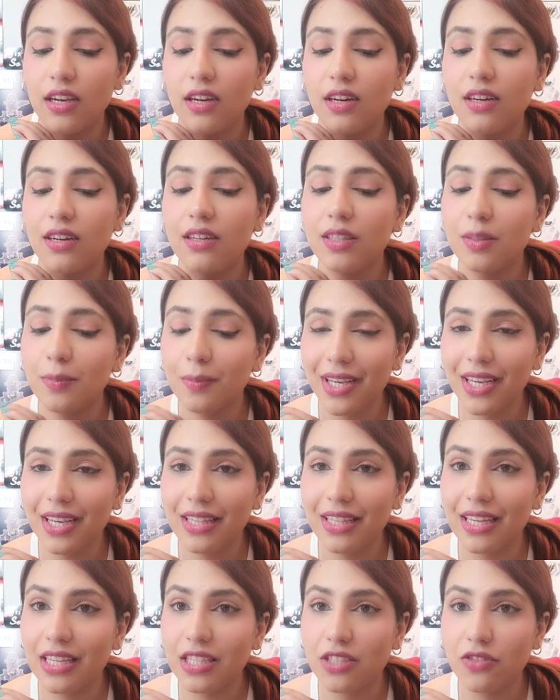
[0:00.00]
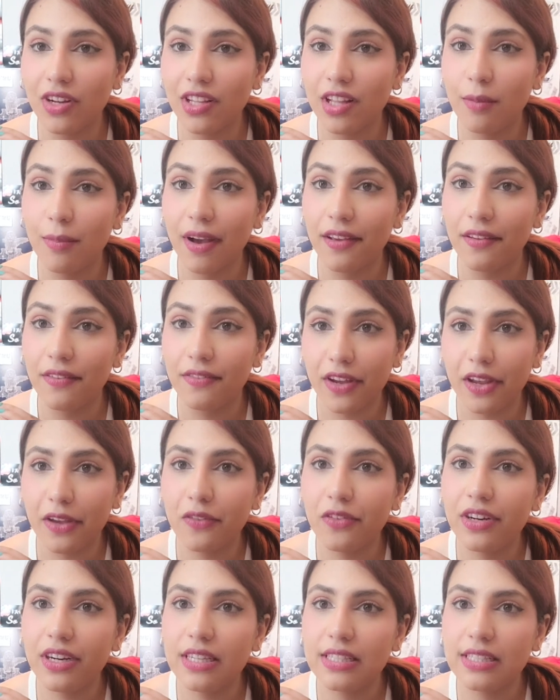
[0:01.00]
Eunbin is one of my
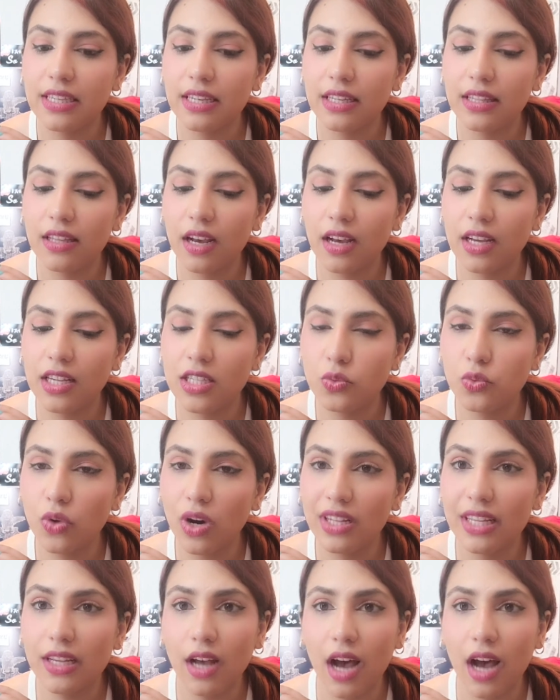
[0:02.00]
favorites in IZONE.